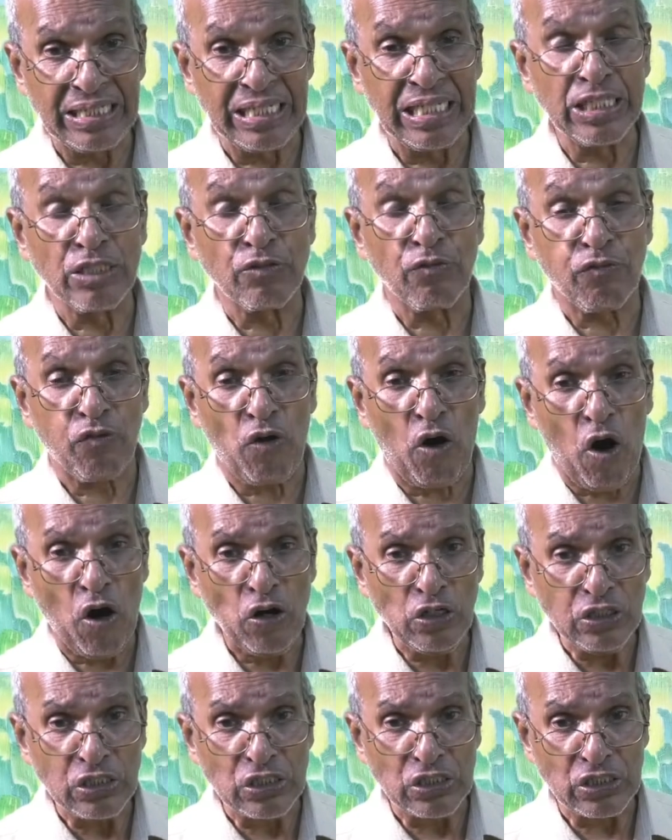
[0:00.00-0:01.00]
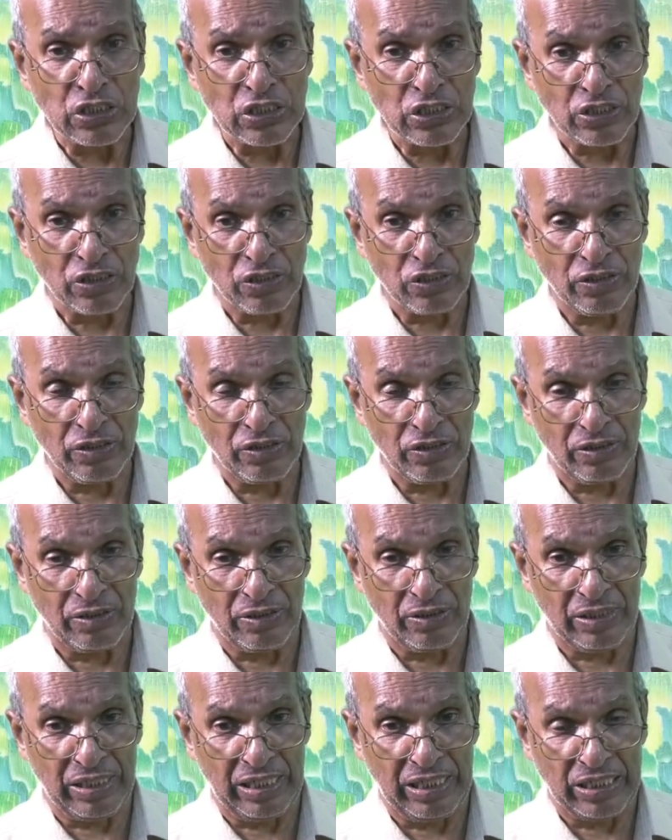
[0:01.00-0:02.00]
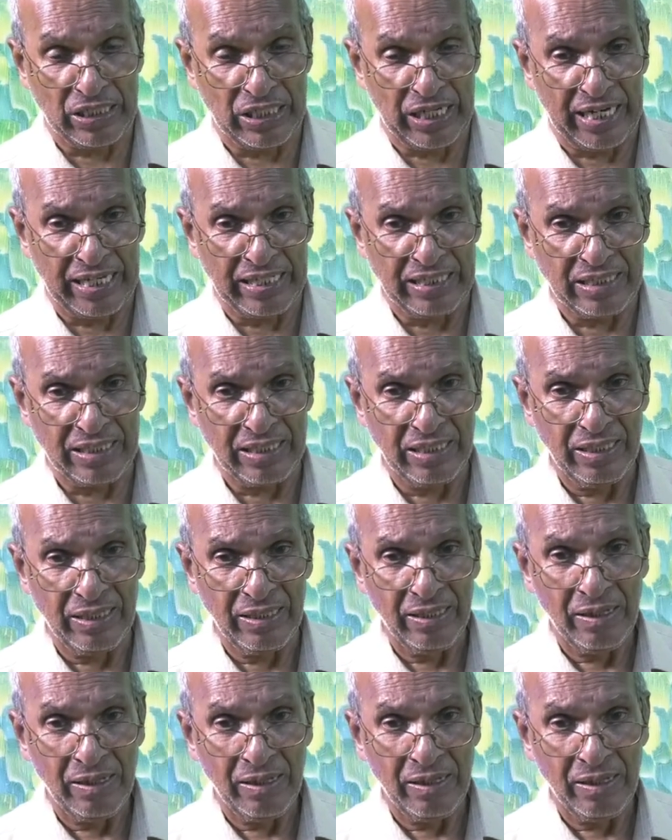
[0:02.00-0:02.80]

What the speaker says: these false teachings